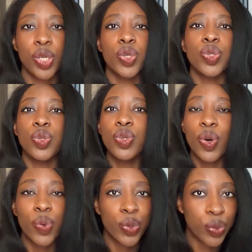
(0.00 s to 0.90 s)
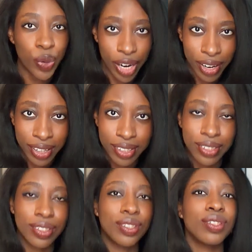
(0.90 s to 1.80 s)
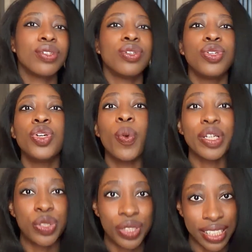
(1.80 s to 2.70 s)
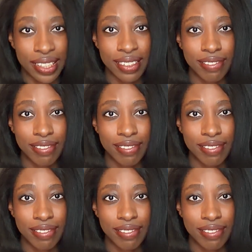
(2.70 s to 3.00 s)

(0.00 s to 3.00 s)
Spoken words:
You know who you are, you know what you need.